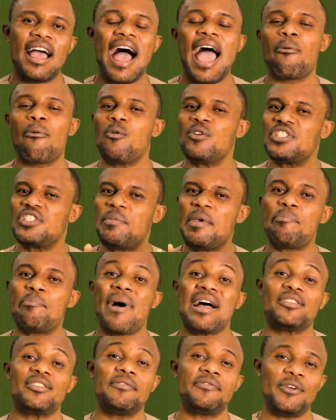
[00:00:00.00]
I want to be
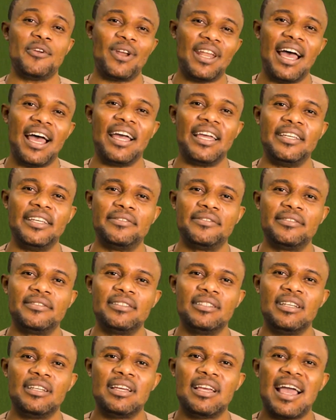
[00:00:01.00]
part of your life
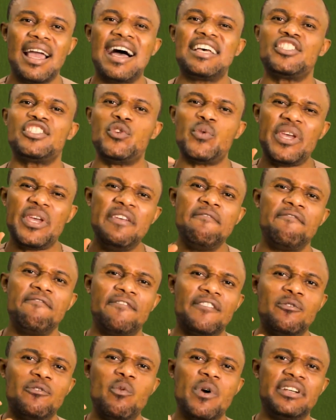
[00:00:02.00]
as you
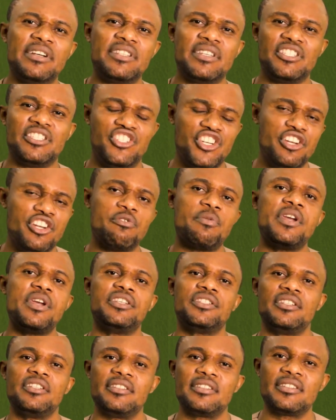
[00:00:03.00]
influence
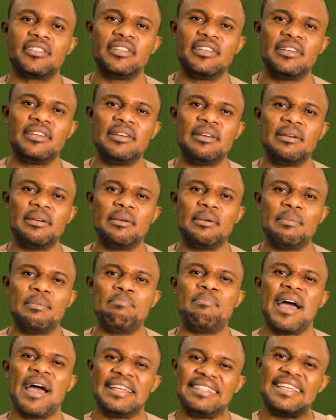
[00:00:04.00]
generations
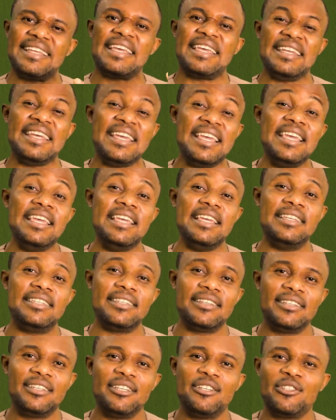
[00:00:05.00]
by taking
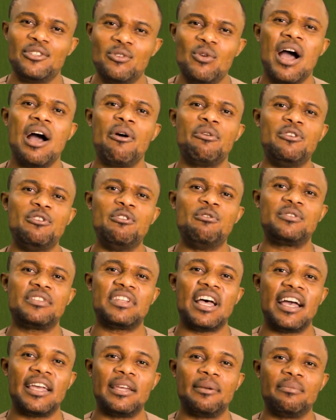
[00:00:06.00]
heed to how you use
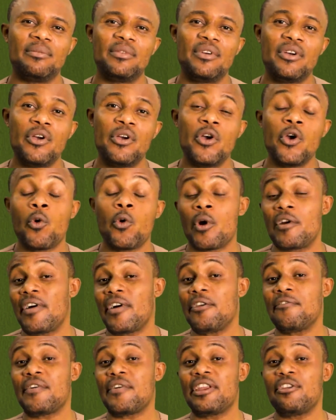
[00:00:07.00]
time.
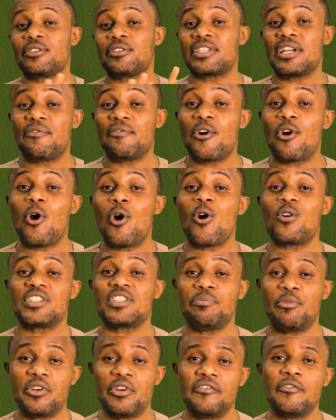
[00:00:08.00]
Wherever you find yourself on
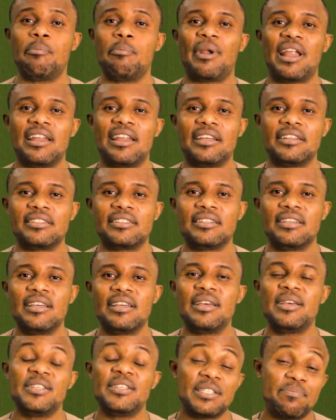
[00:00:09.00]
God's beautiful planet,
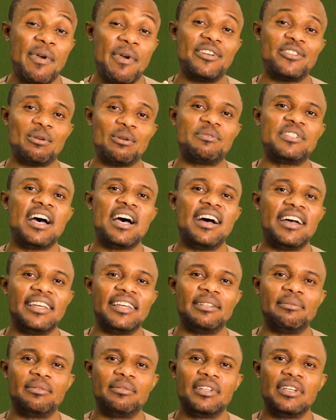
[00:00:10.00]
spend some time